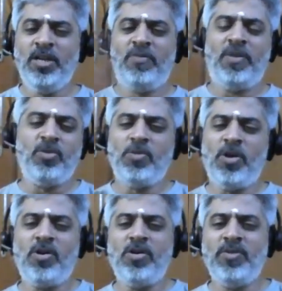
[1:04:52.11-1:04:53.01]
from
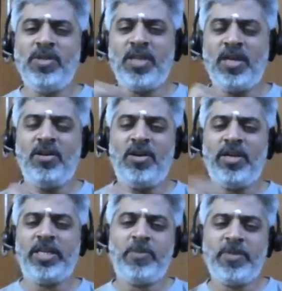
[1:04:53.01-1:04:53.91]
tomorrow onwards, I will not
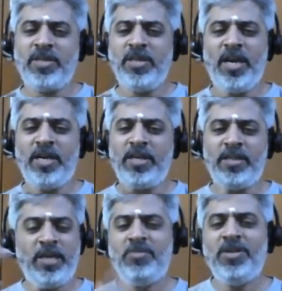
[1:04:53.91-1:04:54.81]
express any anger.
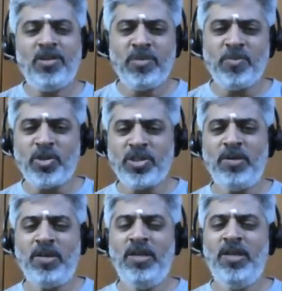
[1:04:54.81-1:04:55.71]
That may not be possible.